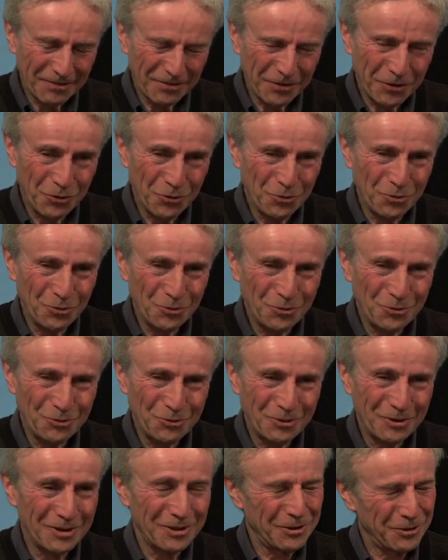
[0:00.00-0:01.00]

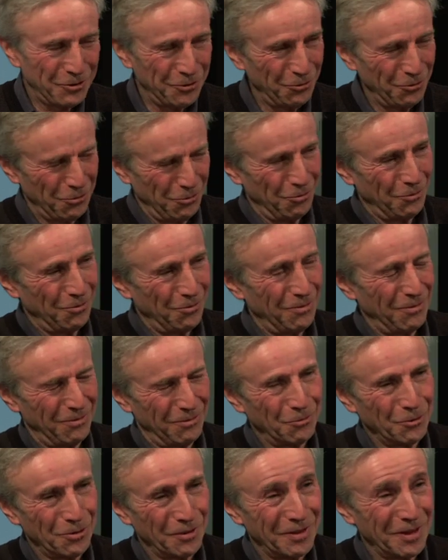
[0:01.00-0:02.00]
you too
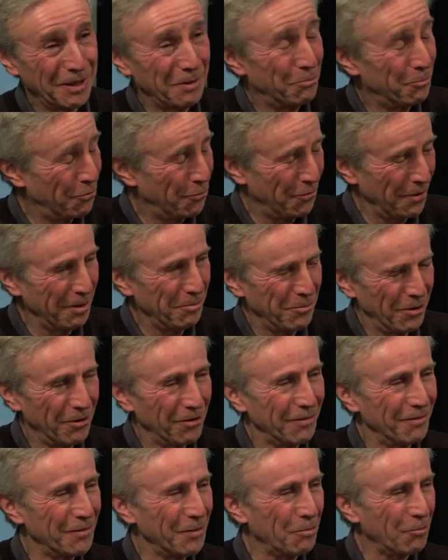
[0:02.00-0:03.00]
were the
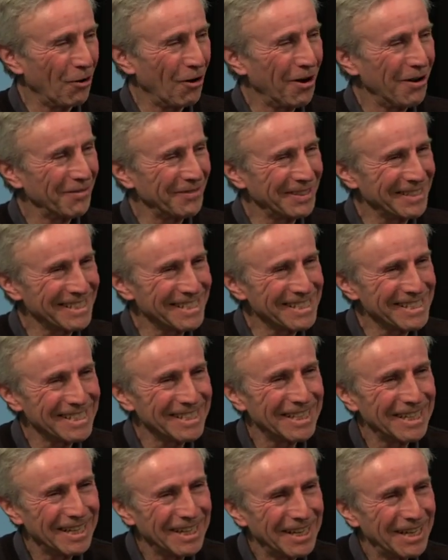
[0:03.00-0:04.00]
premier of the province,
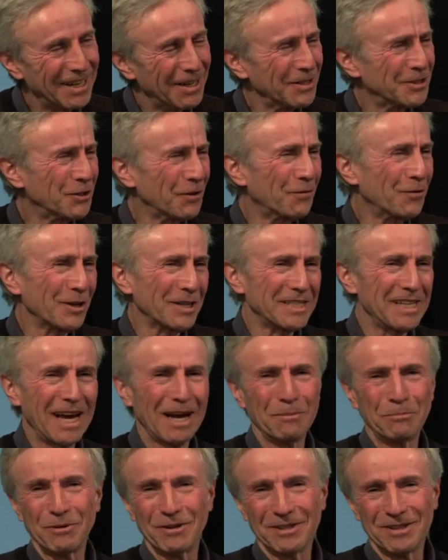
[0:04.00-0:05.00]
so for
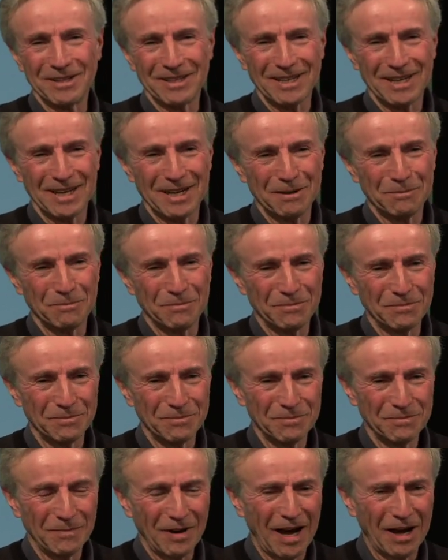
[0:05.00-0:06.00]
example,
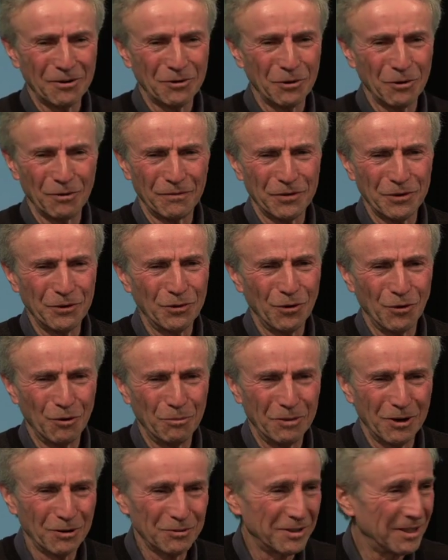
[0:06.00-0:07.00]
I don't know if you know
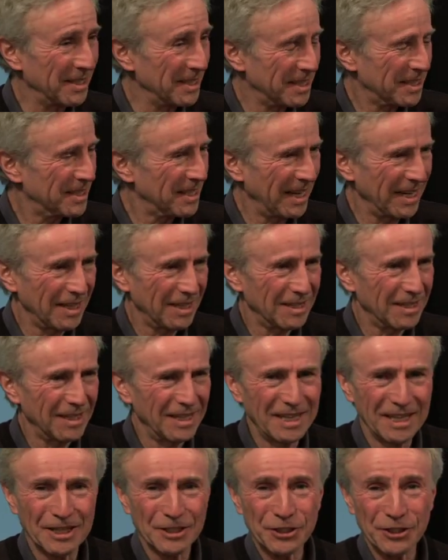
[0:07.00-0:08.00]
about the site,
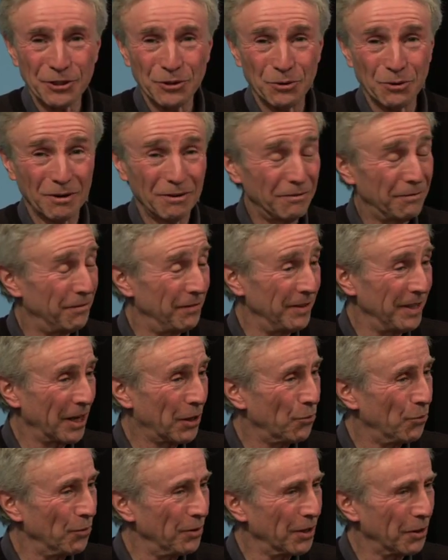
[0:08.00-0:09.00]
the issue of
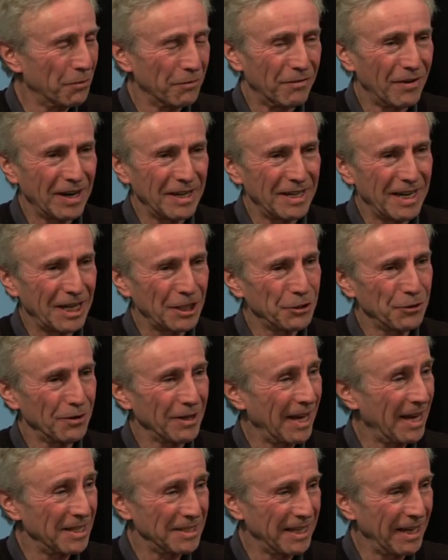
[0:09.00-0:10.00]
liquefied natural
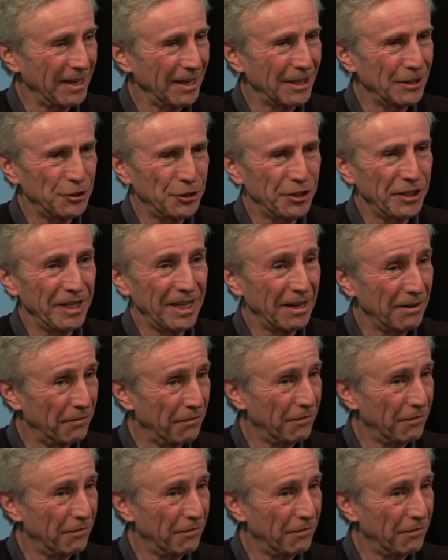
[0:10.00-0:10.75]
gas, LNG, and